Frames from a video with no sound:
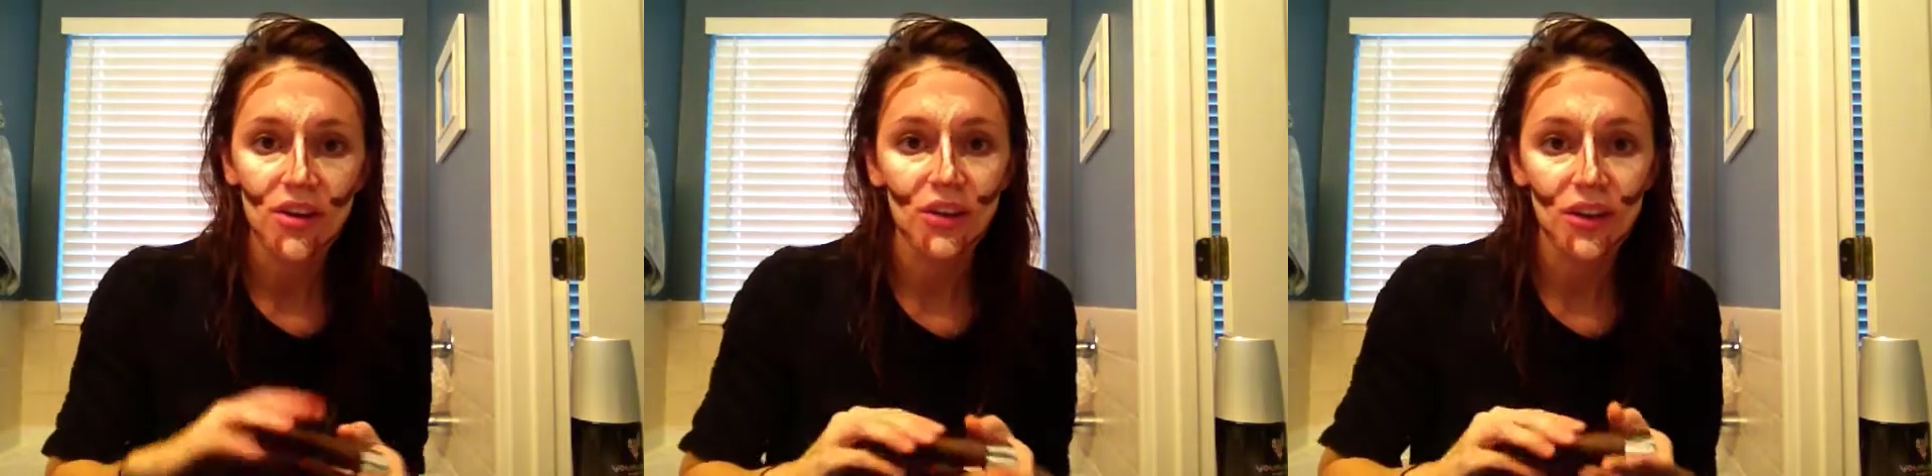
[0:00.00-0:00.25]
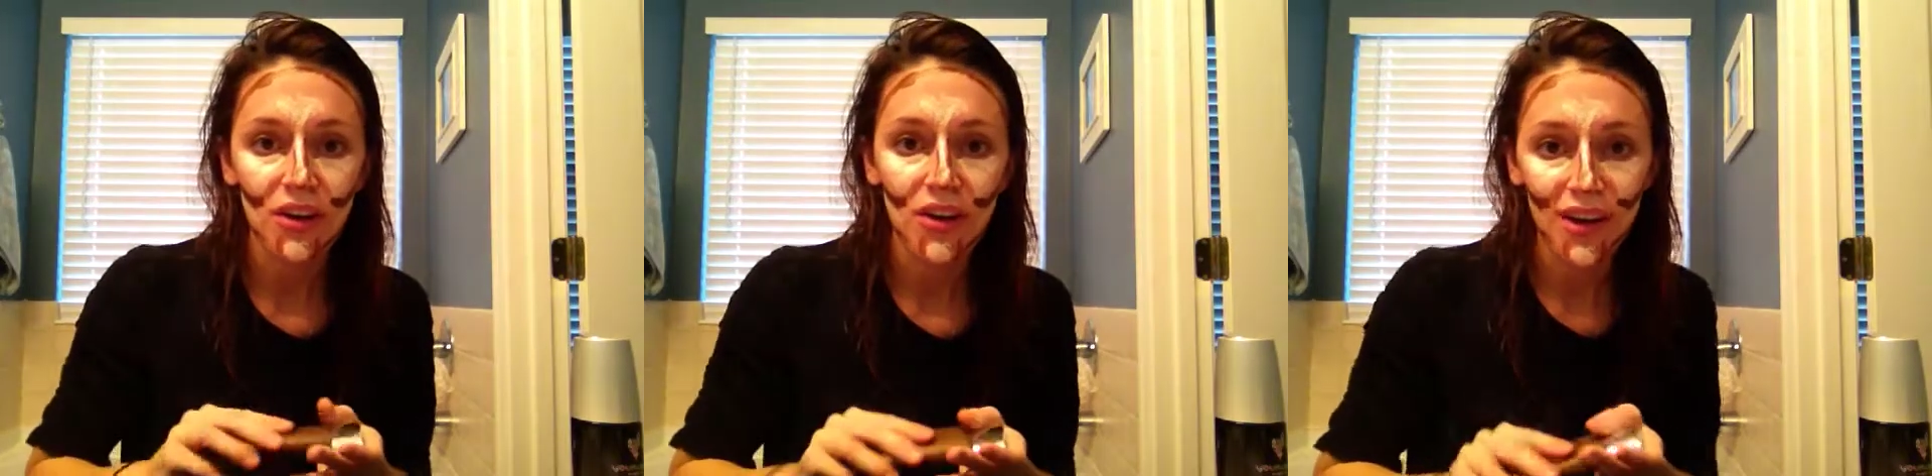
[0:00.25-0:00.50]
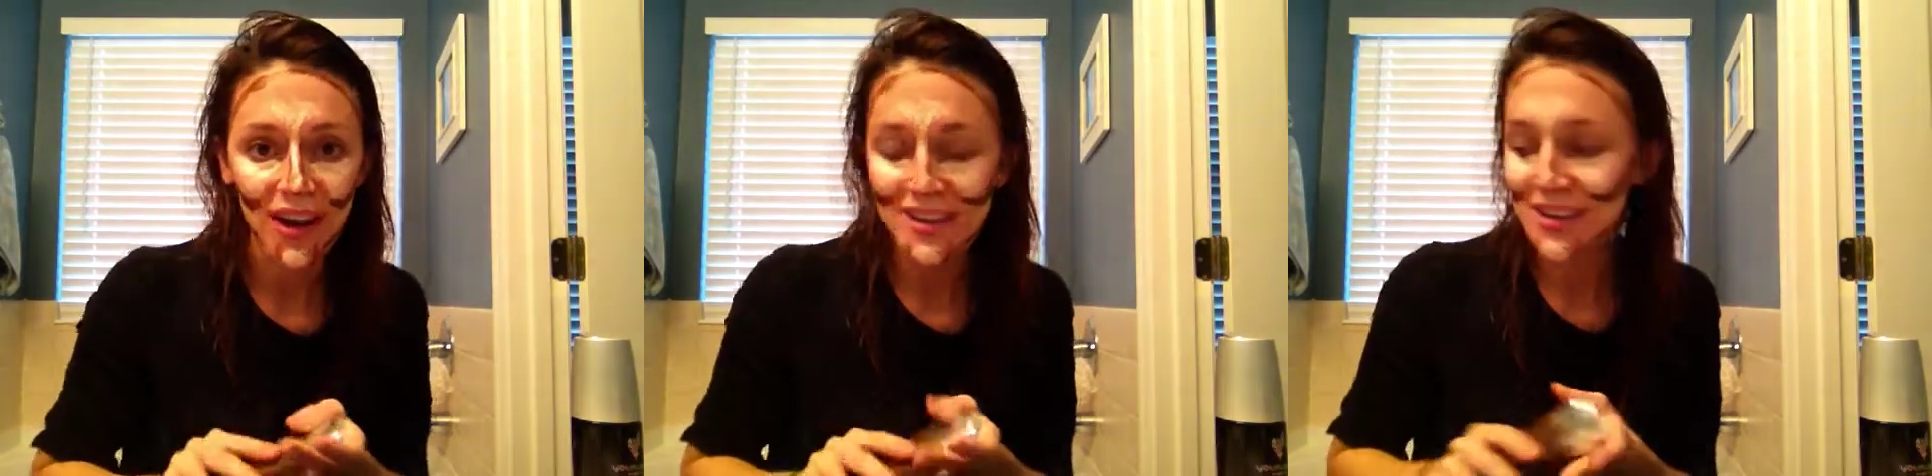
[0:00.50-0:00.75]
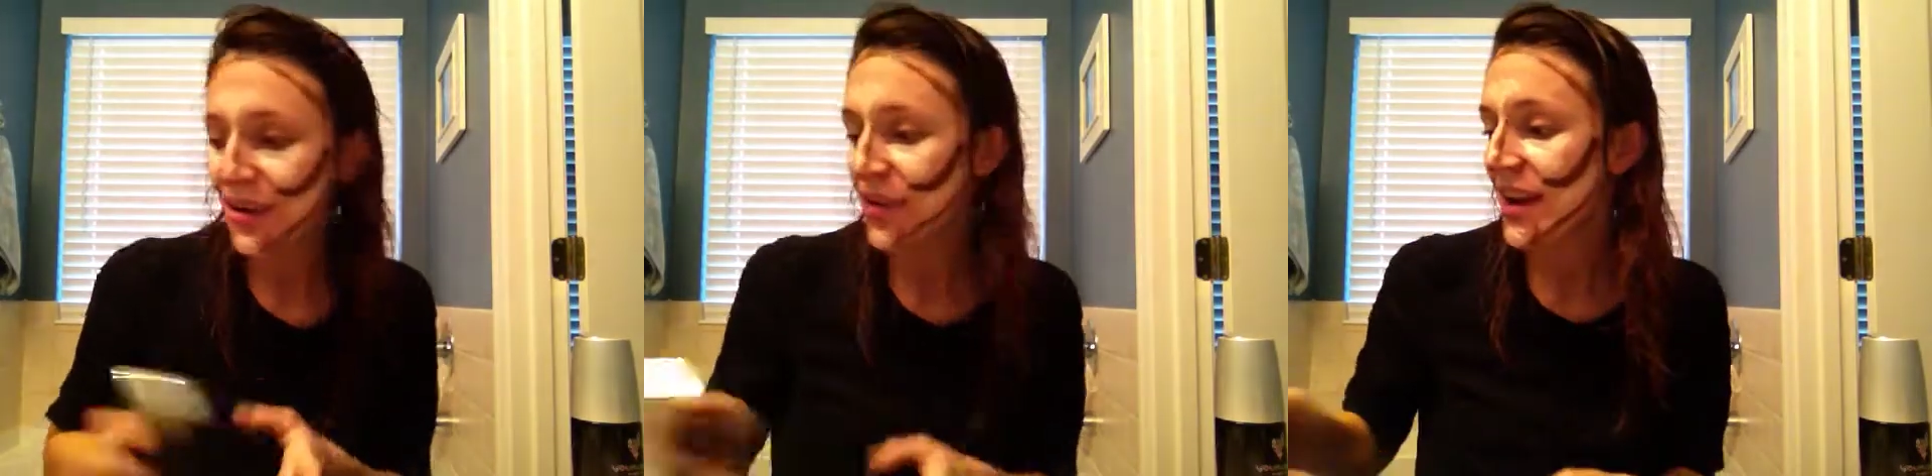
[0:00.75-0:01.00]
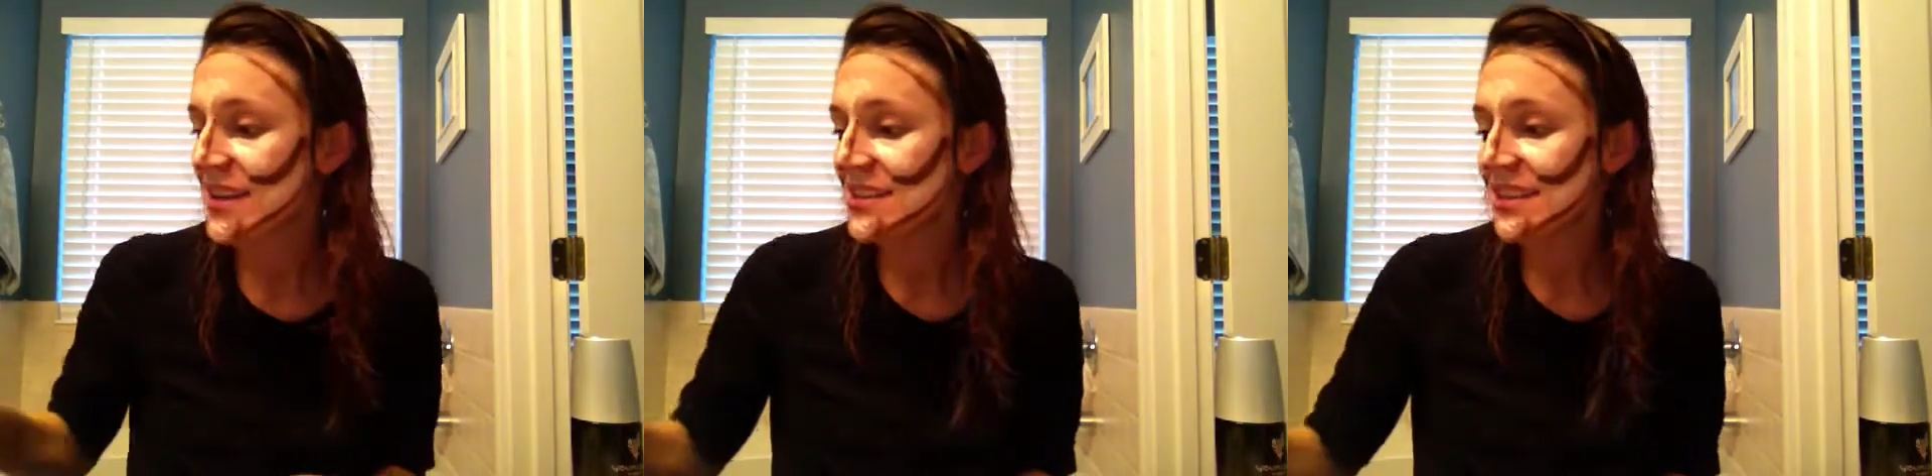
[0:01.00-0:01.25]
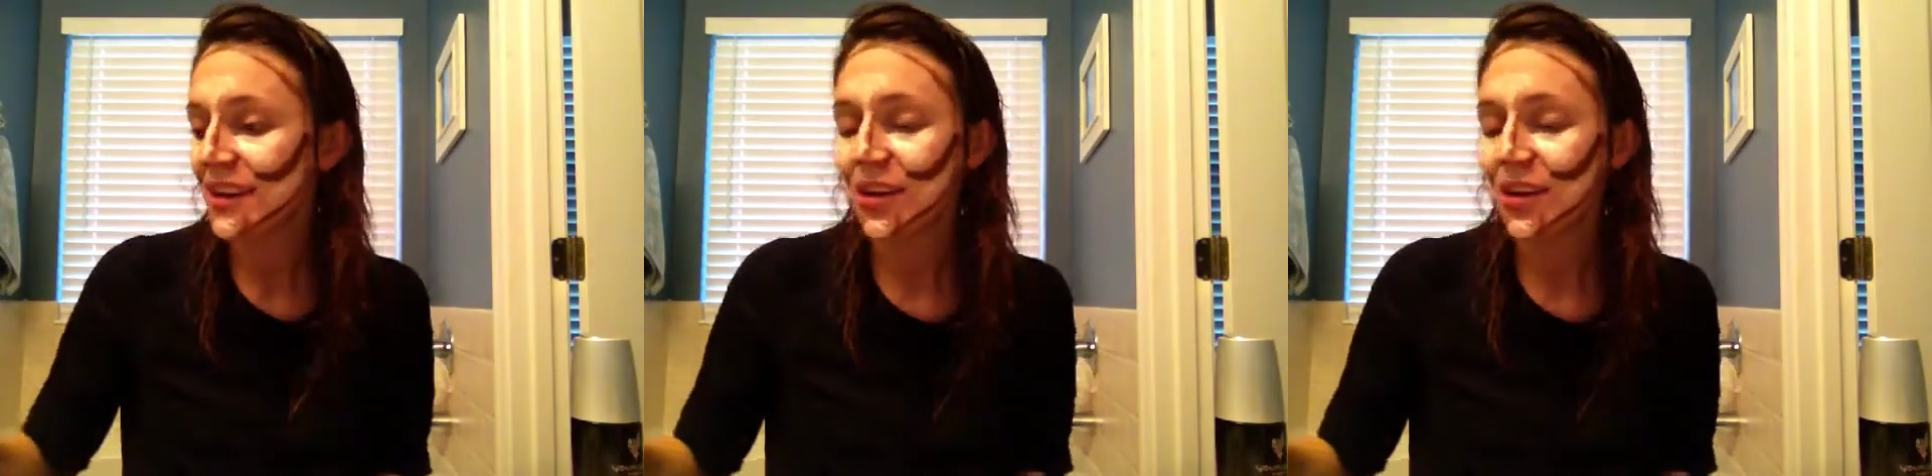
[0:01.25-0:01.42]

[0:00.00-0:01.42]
You look all kinds of crazy.